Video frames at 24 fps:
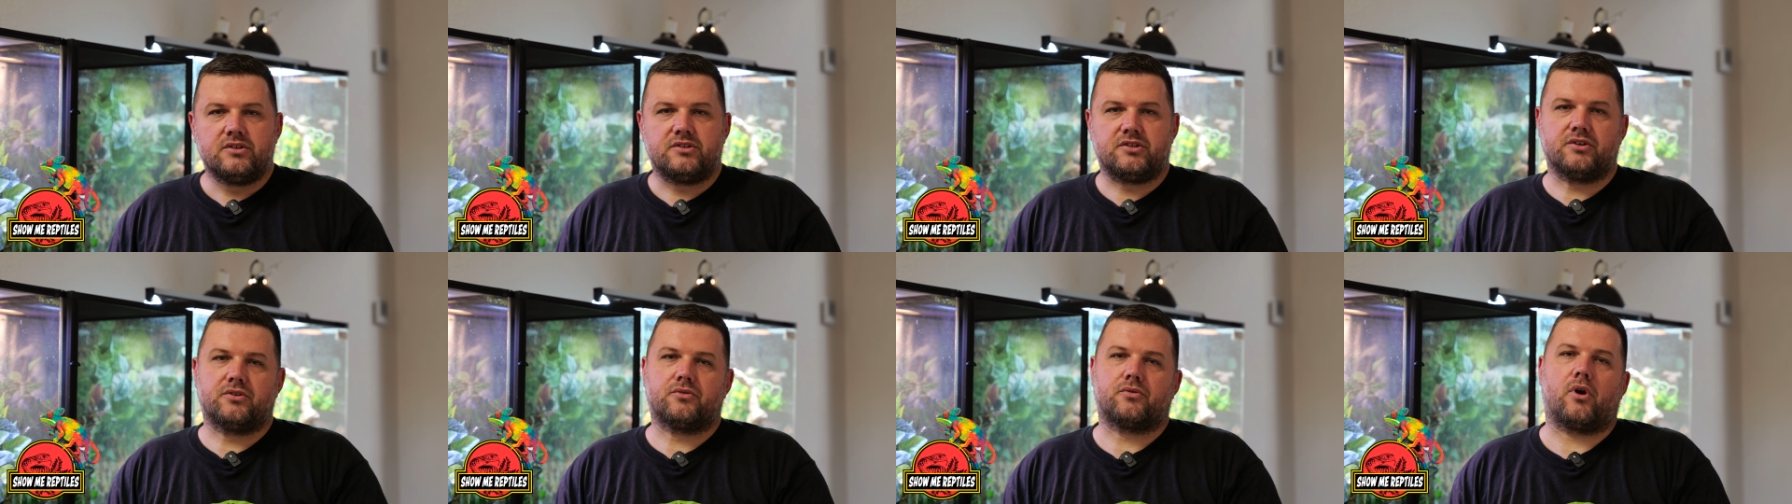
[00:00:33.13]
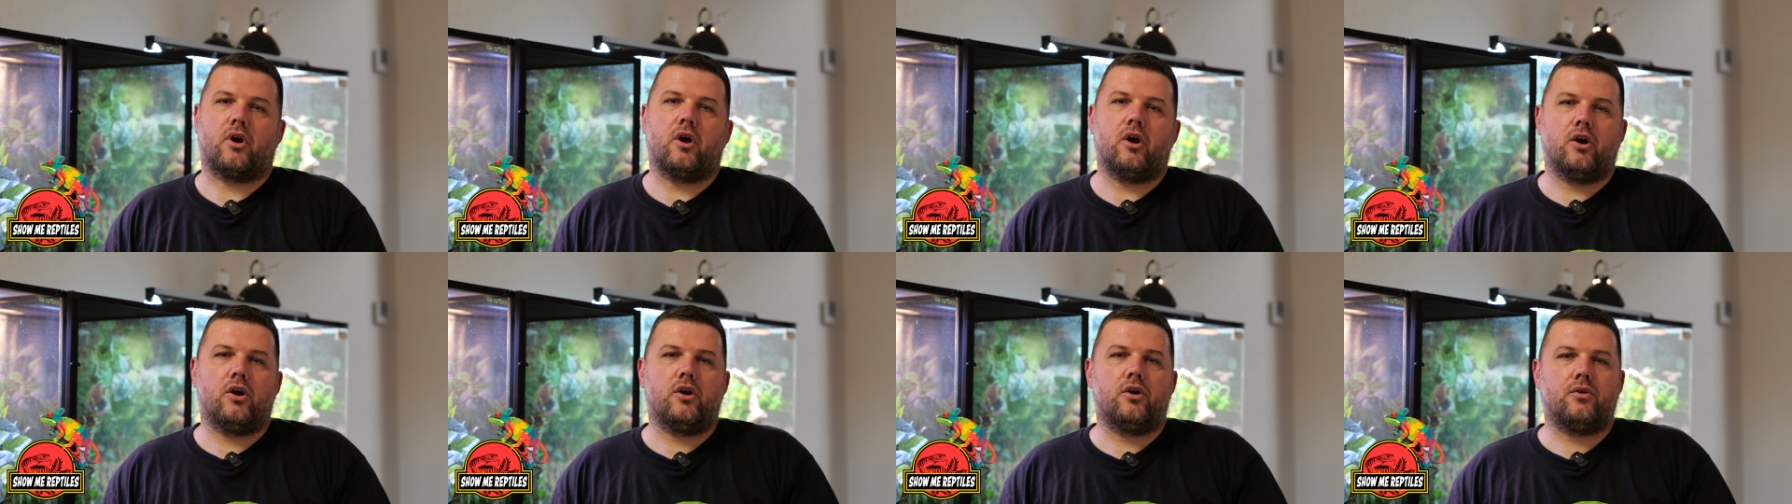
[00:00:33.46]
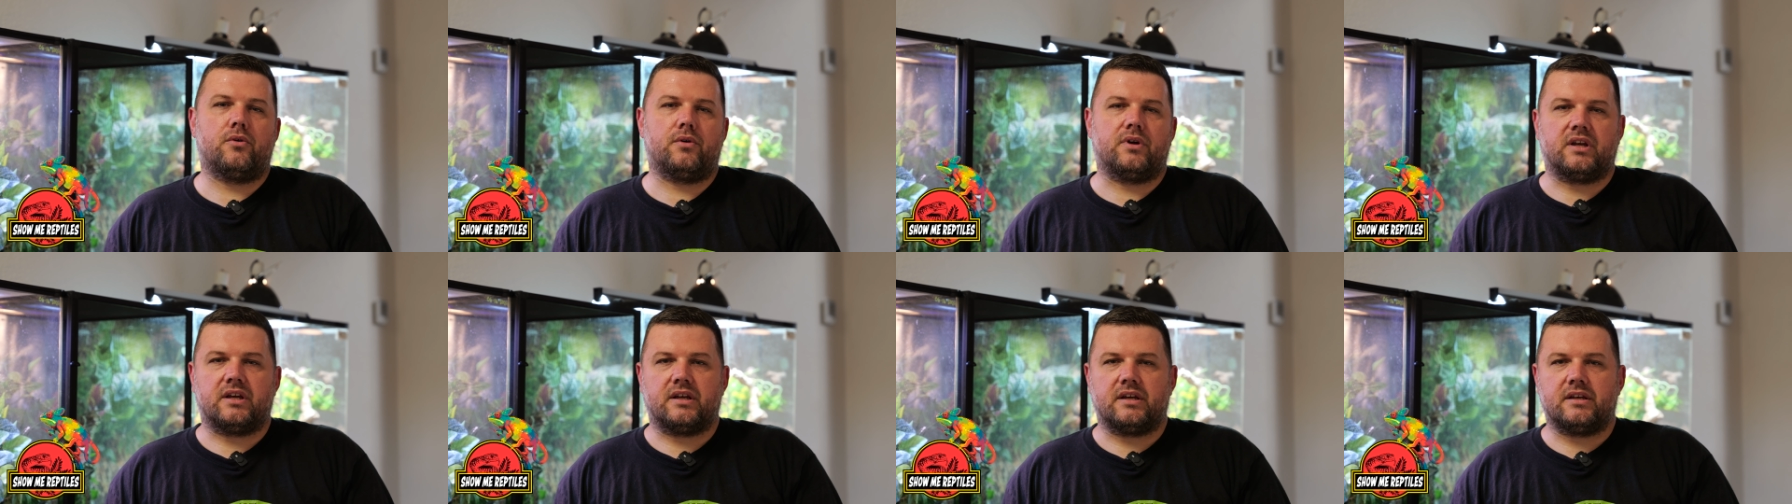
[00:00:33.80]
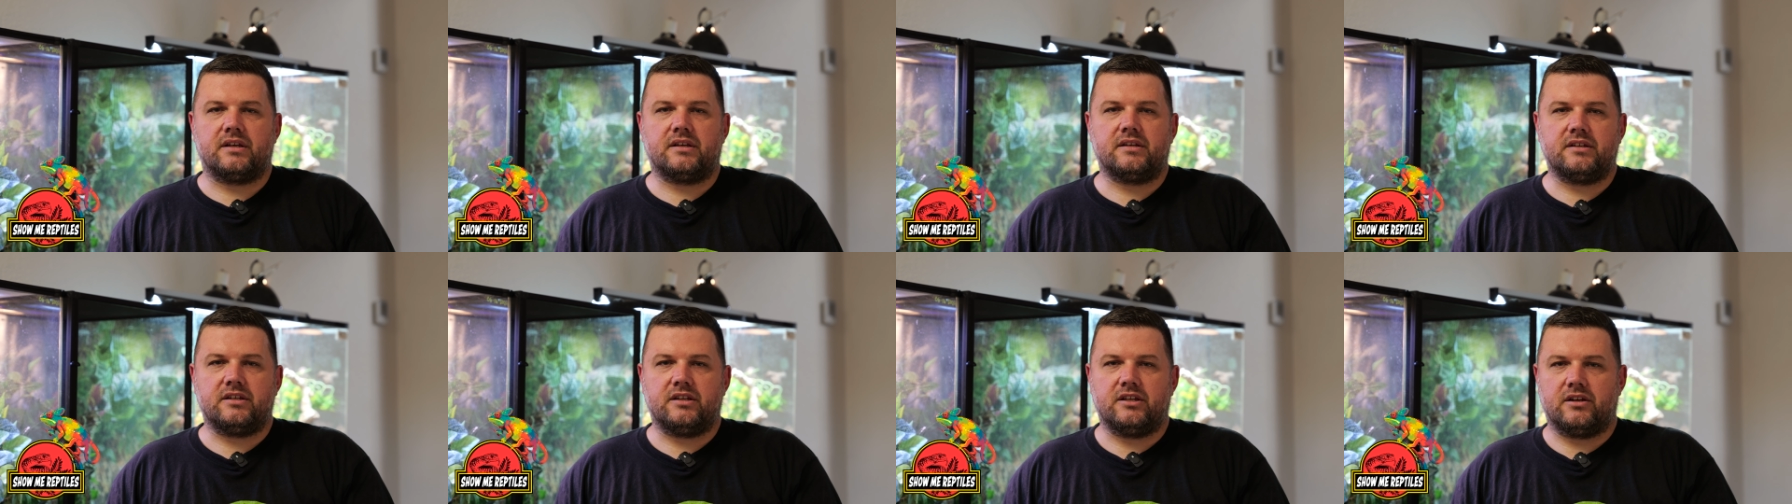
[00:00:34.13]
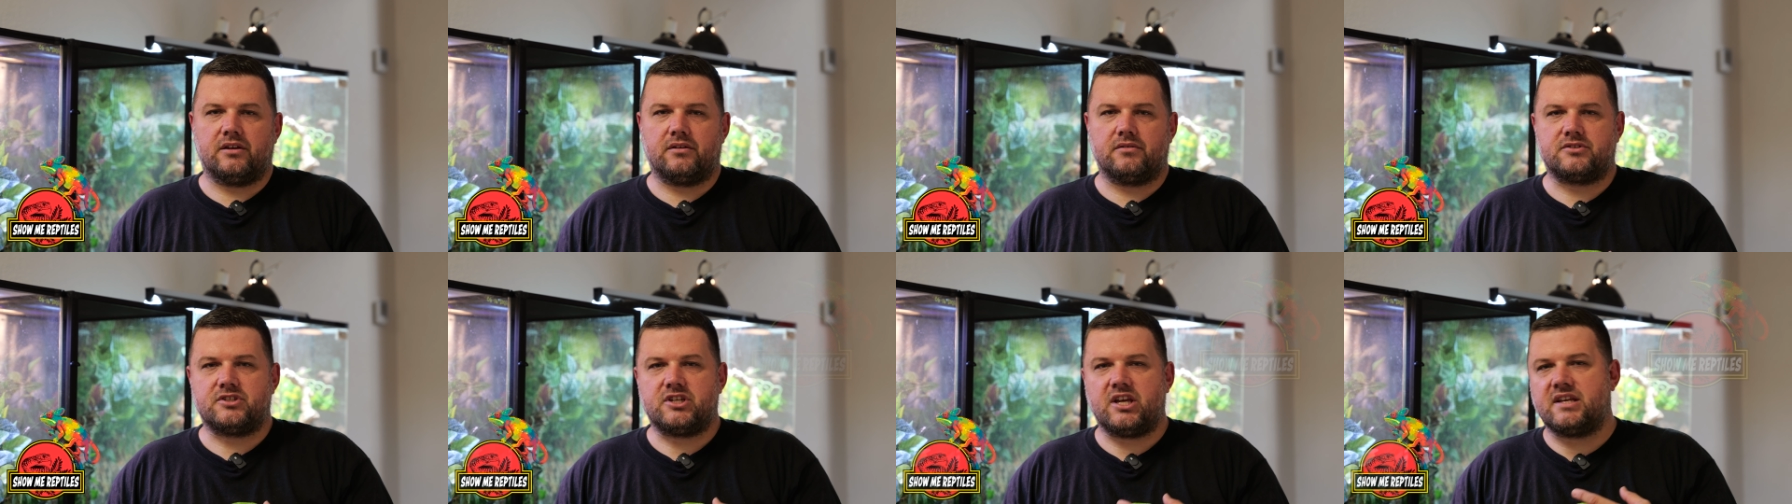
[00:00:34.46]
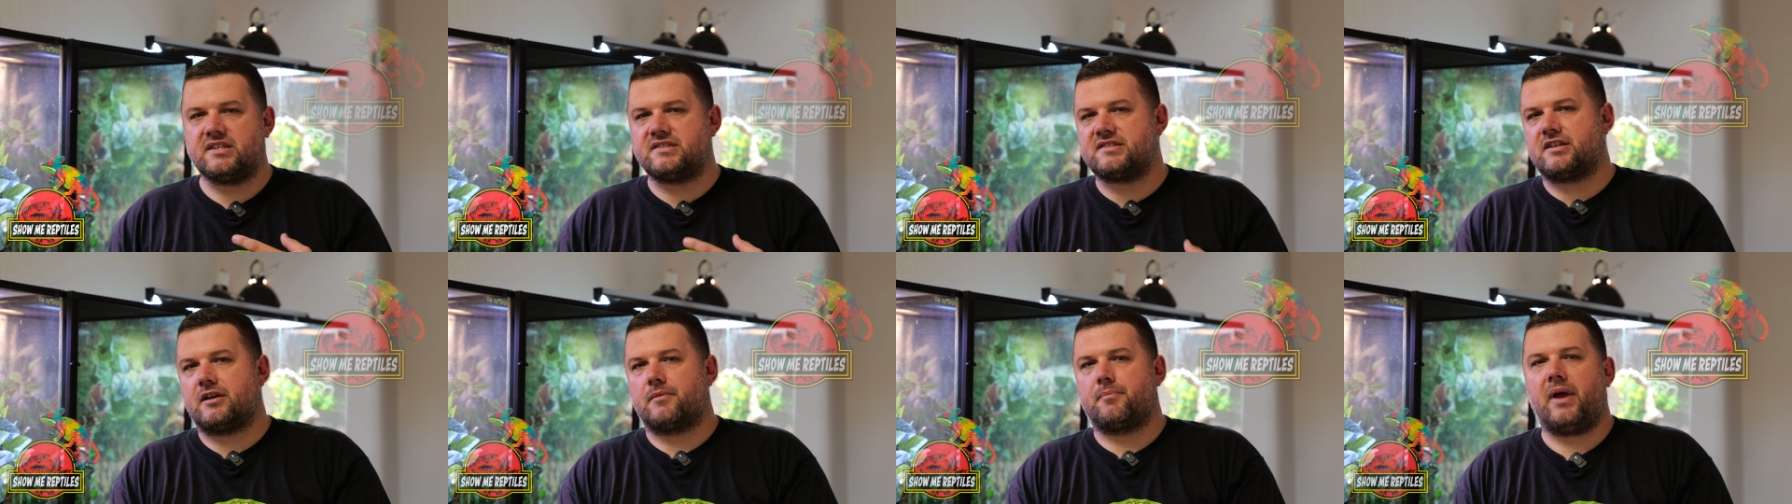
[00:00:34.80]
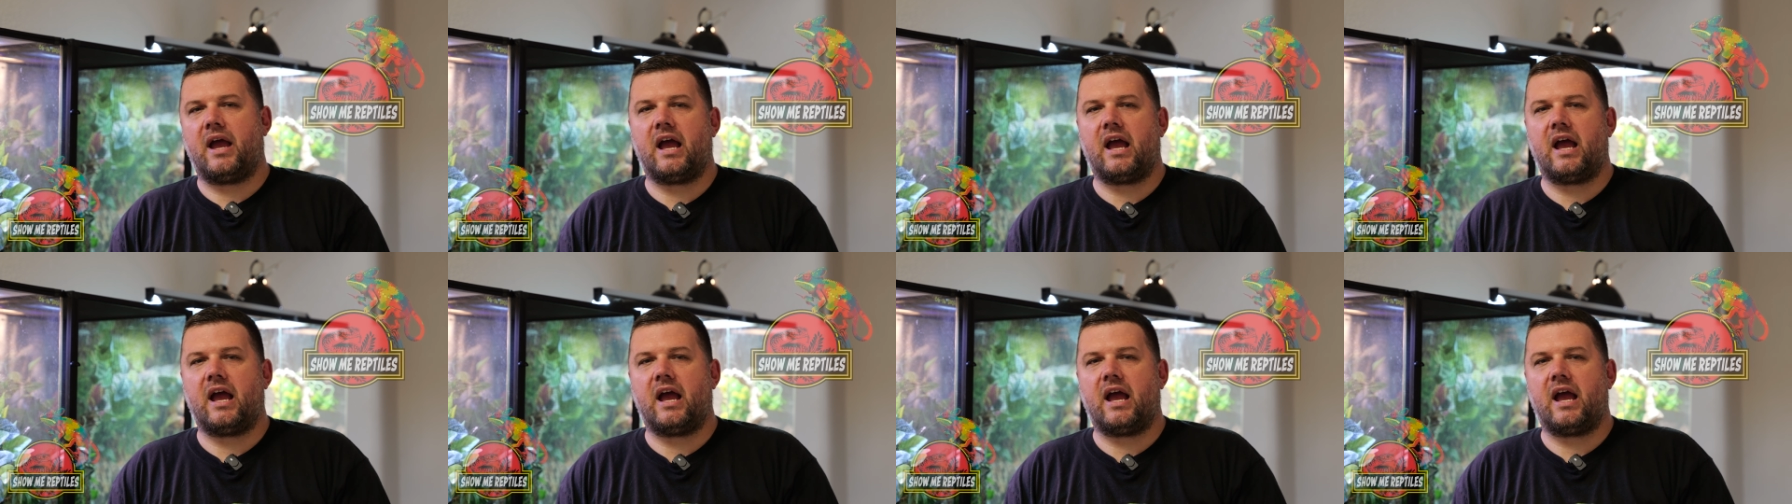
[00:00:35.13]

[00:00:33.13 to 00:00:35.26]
to grow and you know chase their